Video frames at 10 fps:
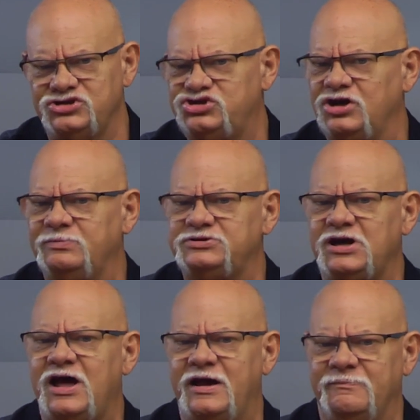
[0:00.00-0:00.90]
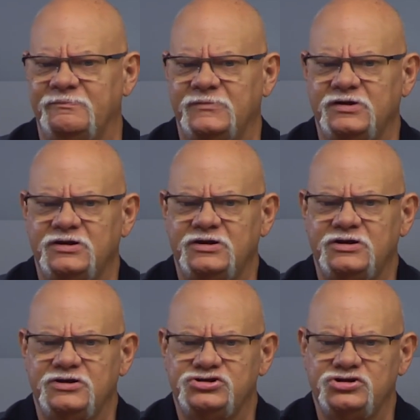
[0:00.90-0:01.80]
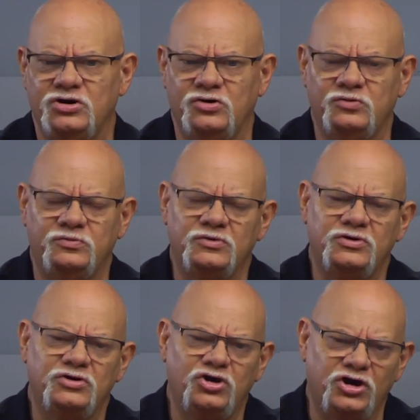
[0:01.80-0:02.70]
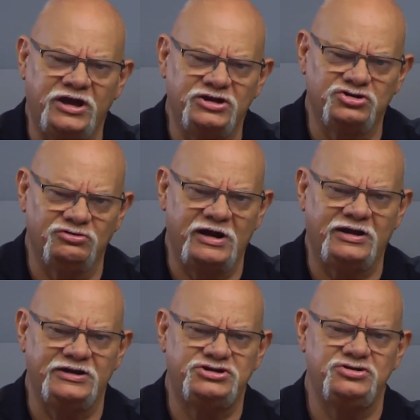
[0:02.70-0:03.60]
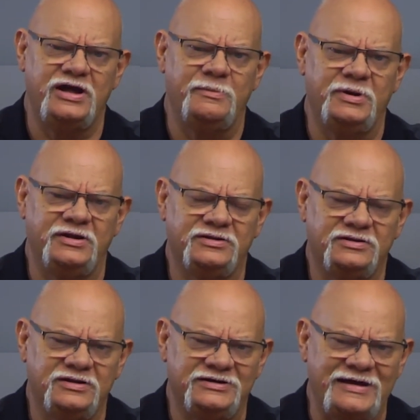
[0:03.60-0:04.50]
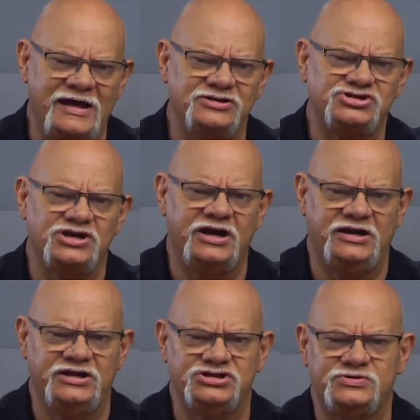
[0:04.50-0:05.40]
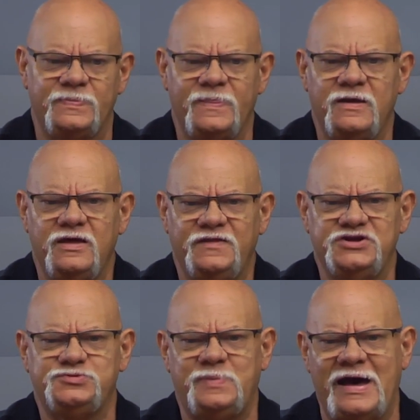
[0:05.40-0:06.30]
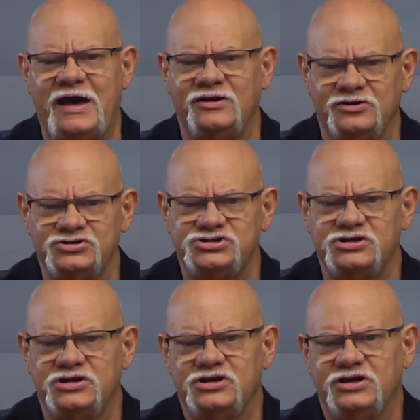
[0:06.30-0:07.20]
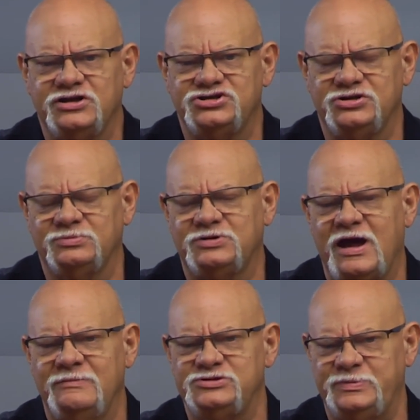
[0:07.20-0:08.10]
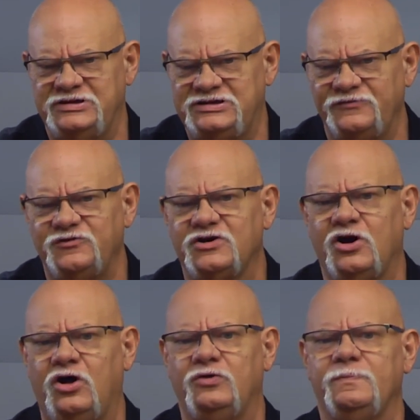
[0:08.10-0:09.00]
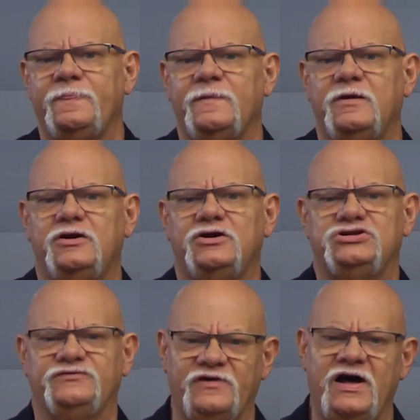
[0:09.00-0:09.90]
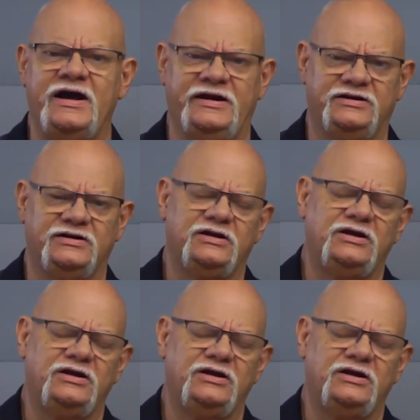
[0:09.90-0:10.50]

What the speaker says: has jumped time. So hooking directly to that. But the downside is these patterns can sometimes be difficult to find.